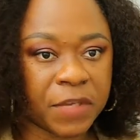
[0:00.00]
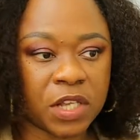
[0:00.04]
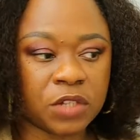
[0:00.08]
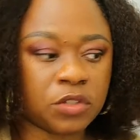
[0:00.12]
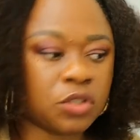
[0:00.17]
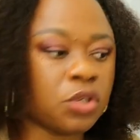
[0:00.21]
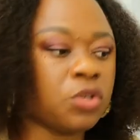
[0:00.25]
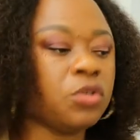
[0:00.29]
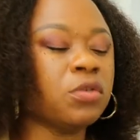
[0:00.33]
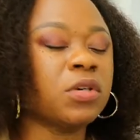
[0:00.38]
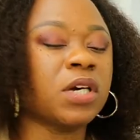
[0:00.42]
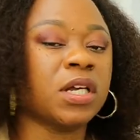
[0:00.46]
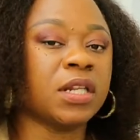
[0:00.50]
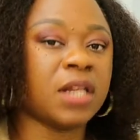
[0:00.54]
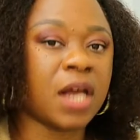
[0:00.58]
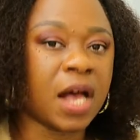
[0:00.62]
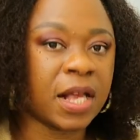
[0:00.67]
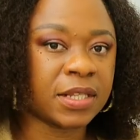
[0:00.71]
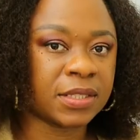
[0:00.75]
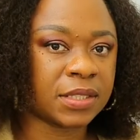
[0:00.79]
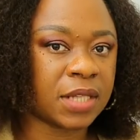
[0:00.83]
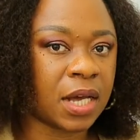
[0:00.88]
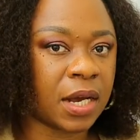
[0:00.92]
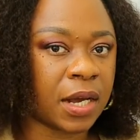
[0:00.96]
So you can
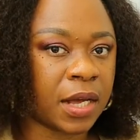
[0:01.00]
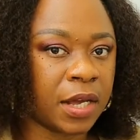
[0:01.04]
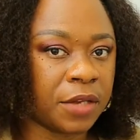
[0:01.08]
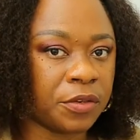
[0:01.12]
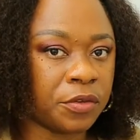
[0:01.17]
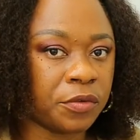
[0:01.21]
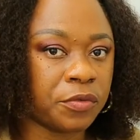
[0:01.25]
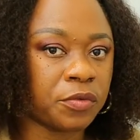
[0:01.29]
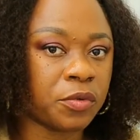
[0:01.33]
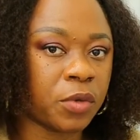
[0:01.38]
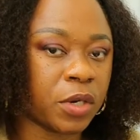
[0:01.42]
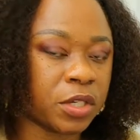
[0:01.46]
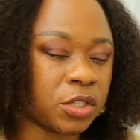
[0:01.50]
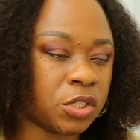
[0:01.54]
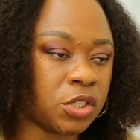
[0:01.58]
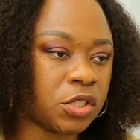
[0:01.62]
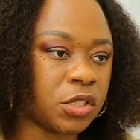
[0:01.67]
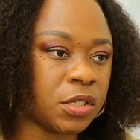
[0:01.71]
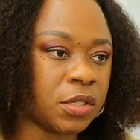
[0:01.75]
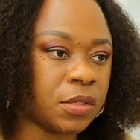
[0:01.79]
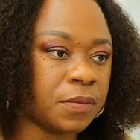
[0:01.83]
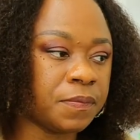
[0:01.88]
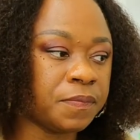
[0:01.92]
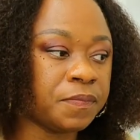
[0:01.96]
ask that kind of
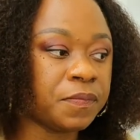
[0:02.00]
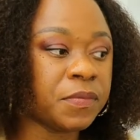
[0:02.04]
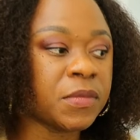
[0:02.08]
question.